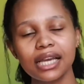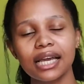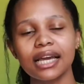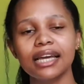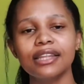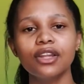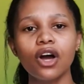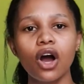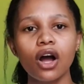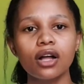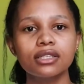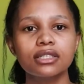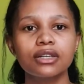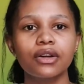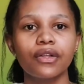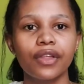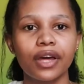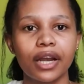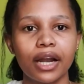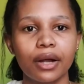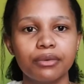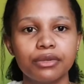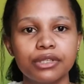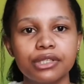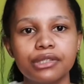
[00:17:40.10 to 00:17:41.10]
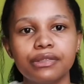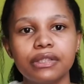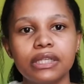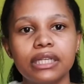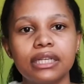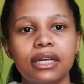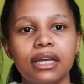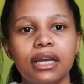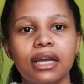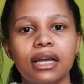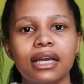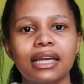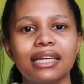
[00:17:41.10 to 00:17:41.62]
in the article that I was
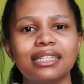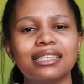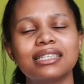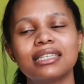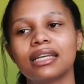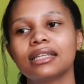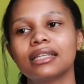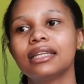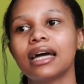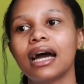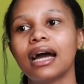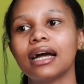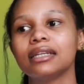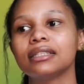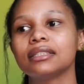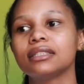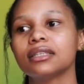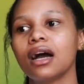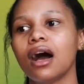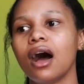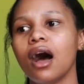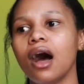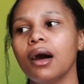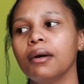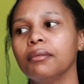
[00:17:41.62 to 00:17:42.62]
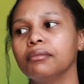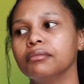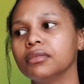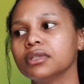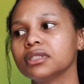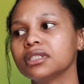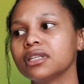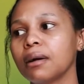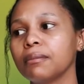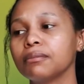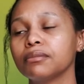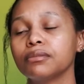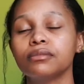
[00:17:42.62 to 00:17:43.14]
reading, it said that
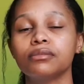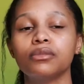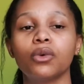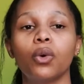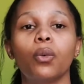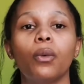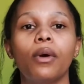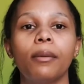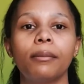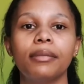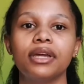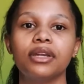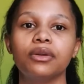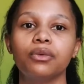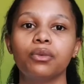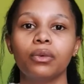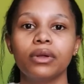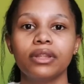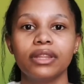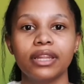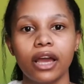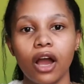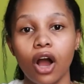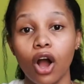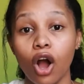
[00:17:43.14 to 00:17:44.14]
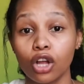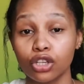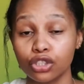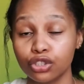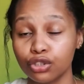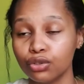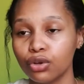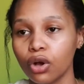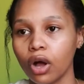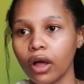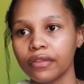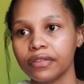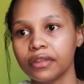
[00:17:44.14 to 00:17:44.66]
some women, when they
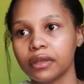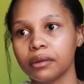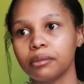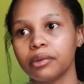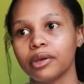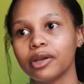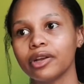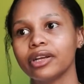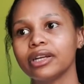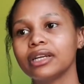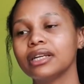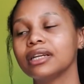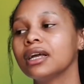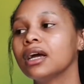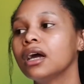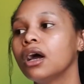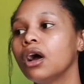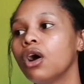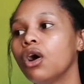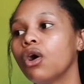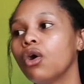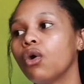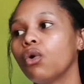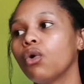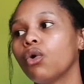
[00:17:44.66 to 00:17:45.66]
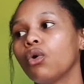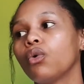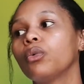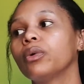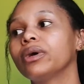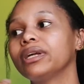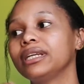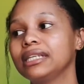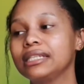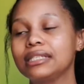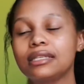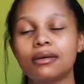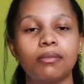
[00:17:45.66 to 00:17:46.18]
do go on their period, or
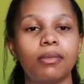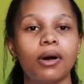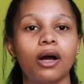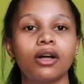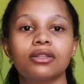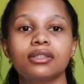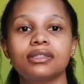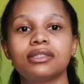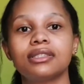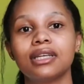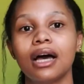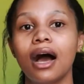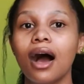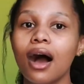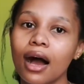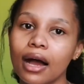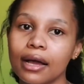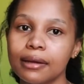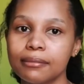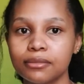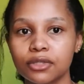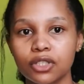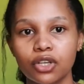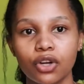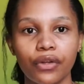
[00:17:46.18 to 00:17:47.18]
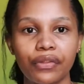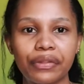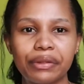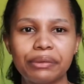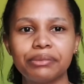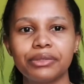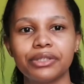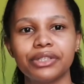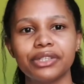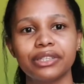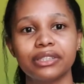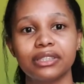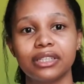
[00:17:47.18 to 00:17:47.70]
when it's about time to go on their
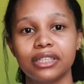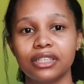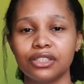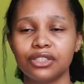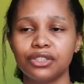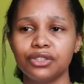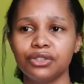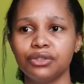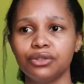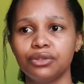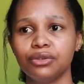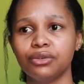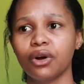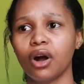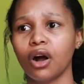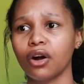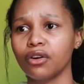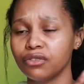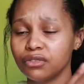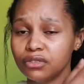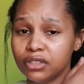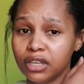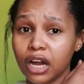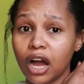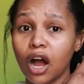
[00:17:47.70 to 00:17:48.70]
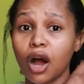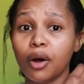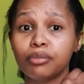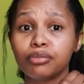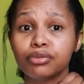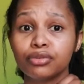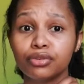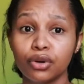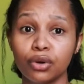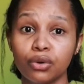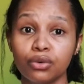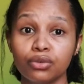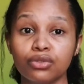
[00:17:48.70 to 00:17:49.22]
period, they are
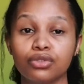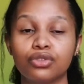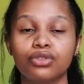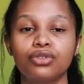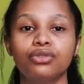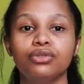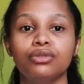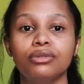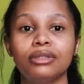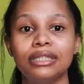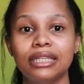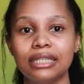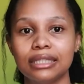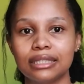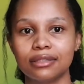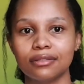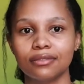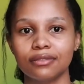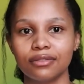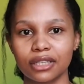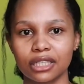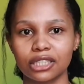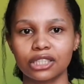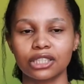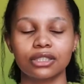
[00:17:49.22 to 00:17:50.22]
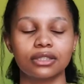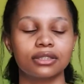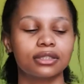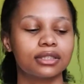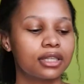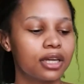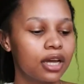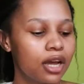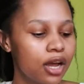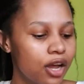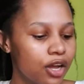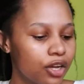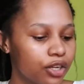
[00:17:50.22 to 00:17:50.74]
prone to yeast infections.
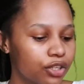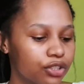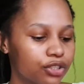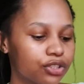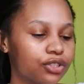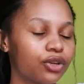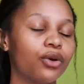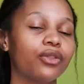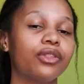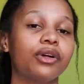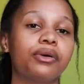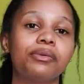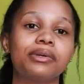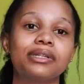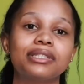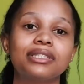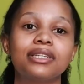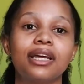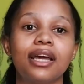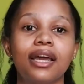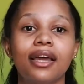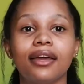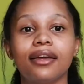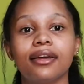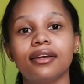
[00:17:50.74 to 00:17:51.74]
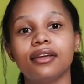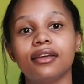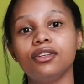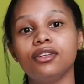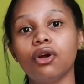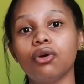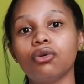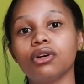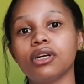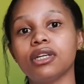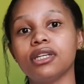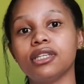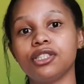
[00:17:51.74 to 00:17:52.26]
So they were saying
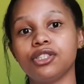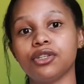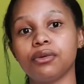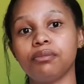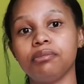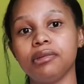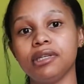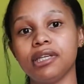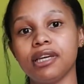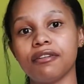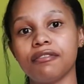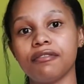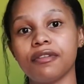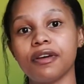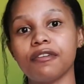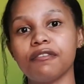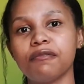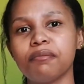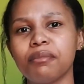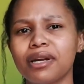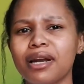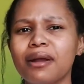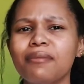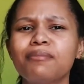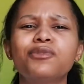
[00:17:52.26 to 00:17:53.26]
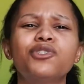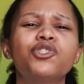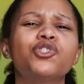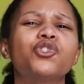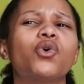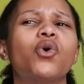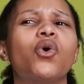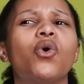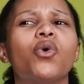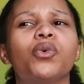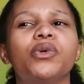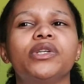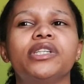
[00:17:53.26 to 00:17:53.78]
yogurt is your BFF, but I'm
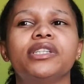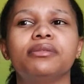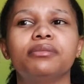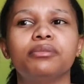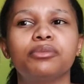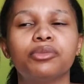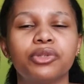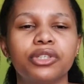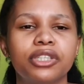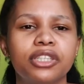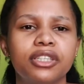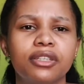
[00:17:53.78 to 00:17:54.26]
sure I